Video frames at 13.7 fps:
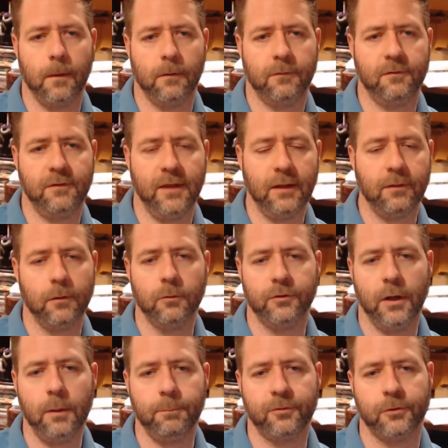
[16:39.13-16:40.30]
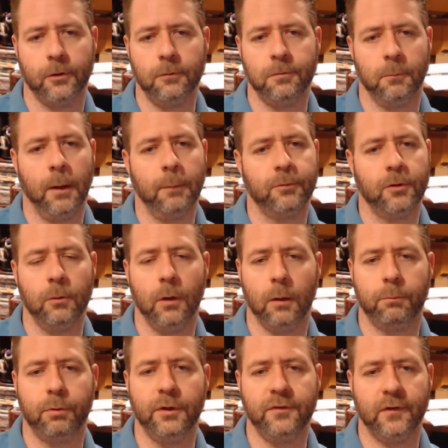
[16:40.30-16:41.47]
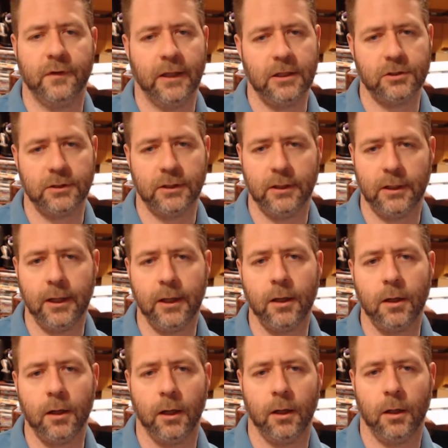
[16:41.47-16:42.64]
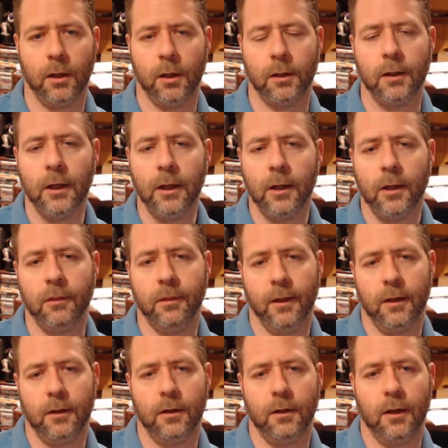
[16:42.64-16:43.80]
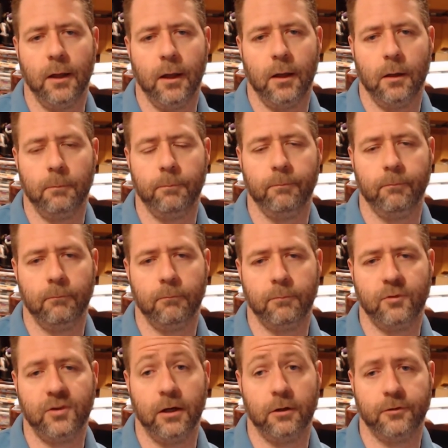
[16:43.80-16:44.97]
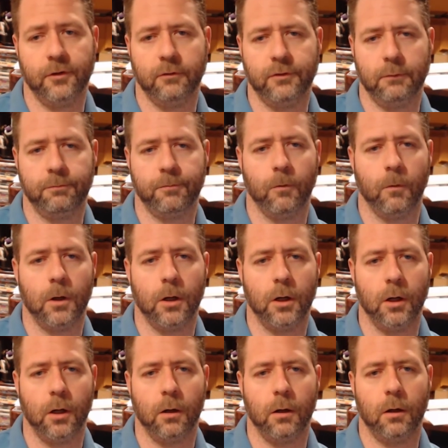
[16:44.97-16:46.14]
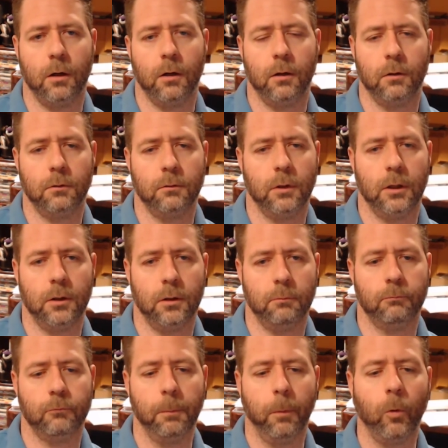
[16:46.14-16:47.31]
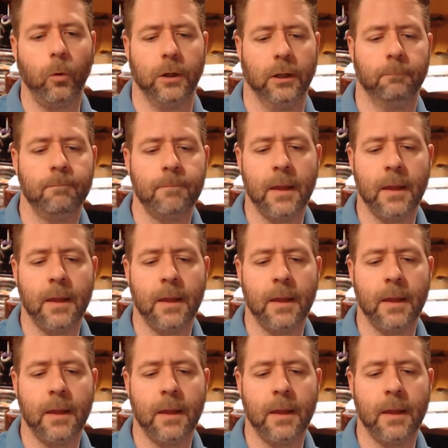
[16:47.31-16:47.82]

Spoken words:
set those up, serve them up to our presentation layer, and then set ourselves up for our reporting.